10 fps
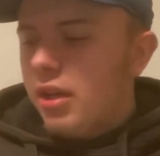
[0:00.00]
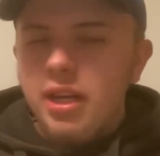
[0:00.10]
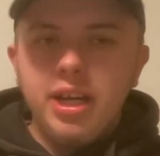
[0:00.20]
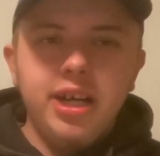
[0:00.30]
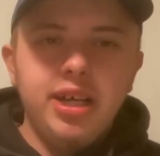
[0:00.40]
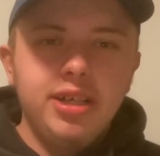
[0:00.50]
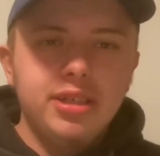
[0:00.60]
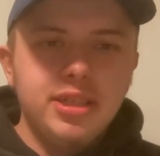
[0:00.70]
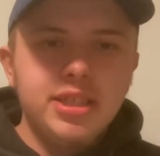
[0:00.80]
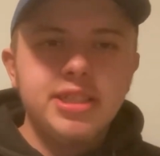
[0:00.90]
Uh,
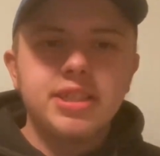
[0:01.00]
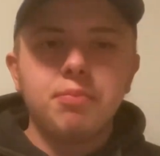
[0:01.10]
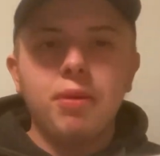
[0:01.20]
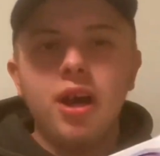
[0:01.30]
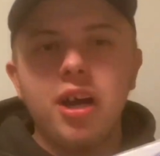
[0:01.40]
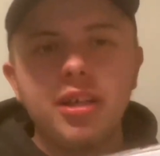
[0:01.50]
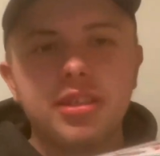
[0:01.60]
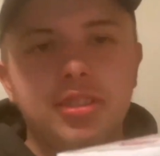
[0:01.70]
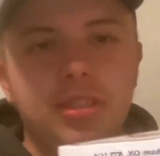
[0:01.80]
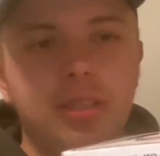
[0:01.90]
this is the
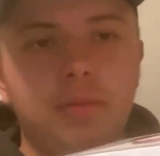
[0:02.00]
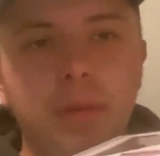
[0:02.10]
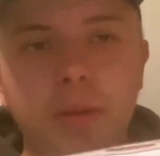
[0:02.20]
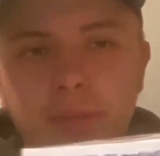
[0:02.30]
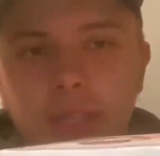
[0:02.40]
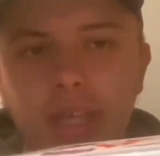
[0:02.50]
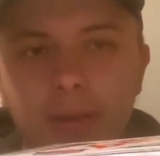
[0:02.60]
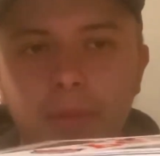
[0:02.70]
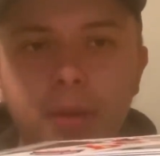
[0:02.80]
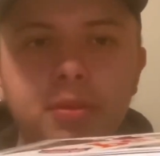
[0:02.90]
box. Maple, see,
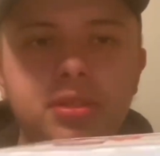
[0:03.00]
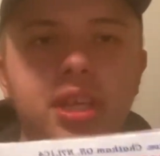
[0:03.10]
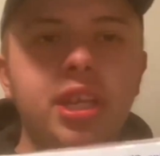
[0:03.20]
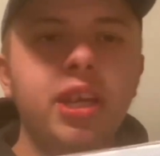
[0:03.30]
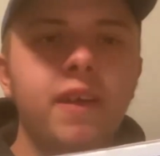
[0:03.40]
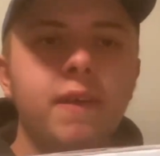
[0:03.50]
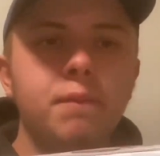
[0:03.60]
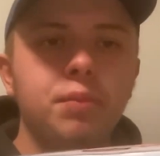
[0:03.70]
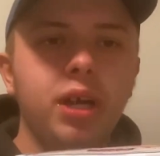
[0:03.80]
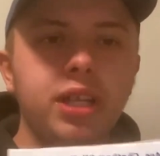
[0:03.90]
Maple City.
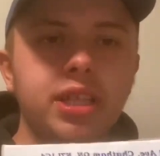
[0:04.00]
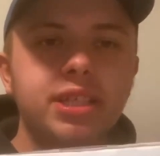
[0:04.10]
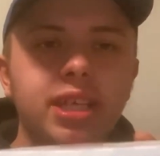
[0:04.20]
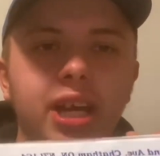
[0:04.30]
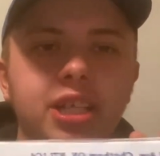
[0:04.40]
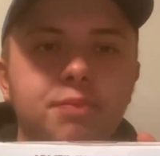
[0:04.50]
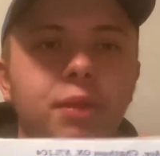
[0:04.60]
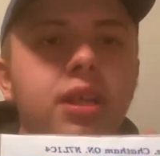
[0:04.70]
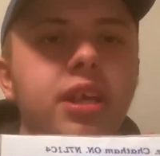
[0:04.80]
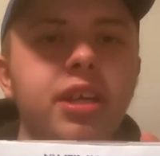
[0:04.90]
This is how you
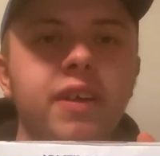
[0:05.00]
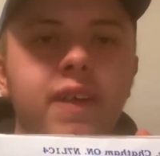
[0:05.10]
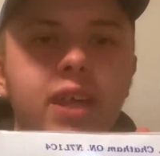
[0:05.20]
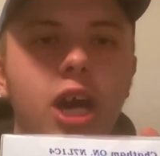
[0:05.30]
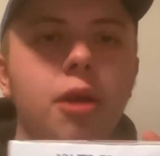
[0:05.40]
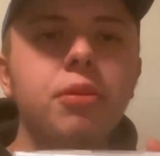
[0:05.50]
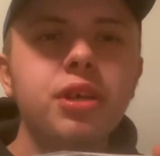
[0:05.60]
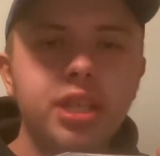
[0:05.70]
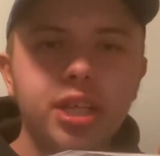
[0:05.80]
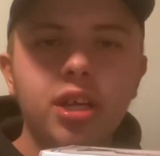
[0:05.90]
spell it. I'll
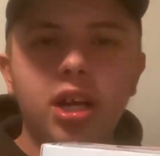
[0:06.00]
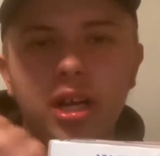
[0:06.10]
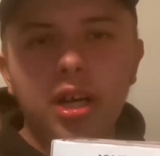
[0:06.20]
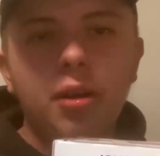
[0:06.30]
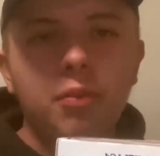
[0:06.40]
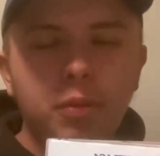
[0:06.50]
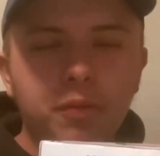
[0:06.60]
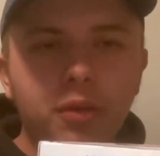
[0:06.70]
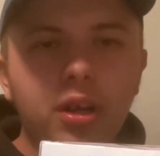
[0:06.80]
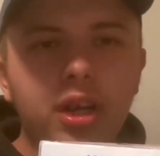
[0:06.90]
put it here uh, uh
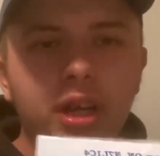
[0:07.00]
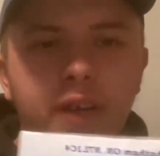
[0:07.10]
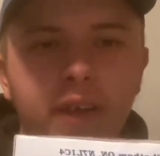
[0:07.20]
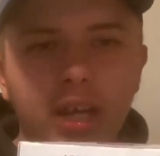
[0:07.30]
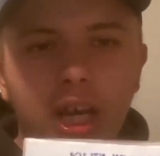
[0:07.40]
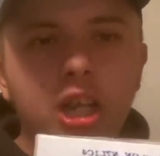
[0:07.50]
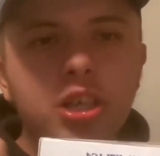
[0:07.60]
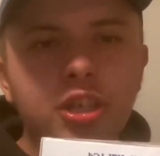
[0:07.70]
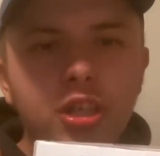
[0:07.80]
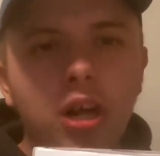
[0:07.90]
before. I'll
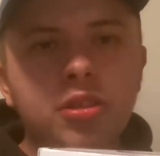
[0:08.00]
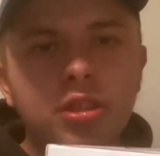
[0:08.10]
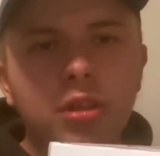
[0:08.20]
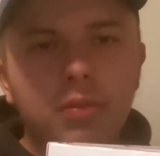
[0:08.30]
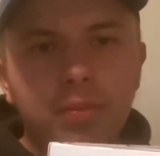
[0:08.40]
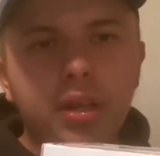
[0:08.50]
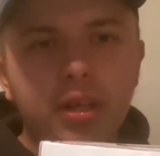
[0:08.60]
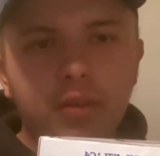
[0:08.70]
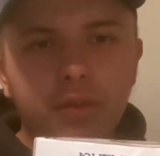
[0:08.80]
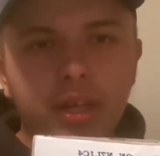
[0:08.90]
show. It, I'll still put
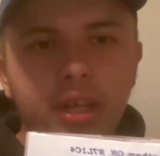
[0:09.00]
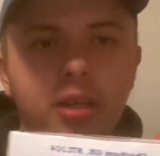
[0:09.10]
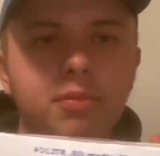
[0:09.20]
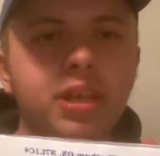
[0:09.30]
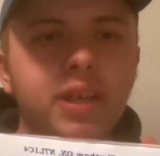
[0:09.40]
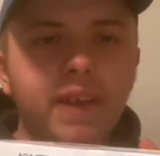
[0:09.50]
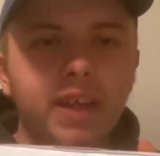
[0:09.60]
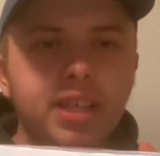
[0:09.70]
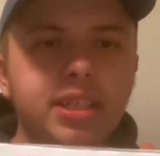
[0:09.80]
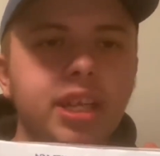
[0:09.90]
it over here, but
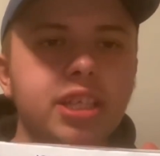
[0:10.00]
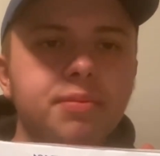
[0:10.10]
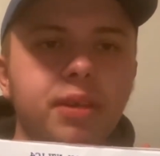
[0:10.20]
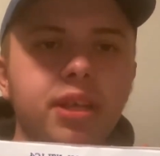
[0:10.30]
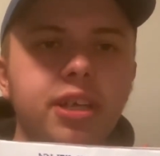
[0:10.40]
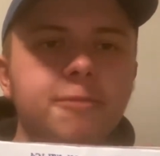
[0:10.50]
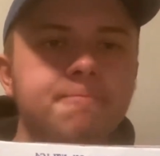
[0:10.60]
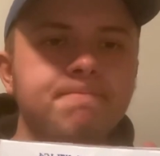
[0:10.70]
this is how you spell it.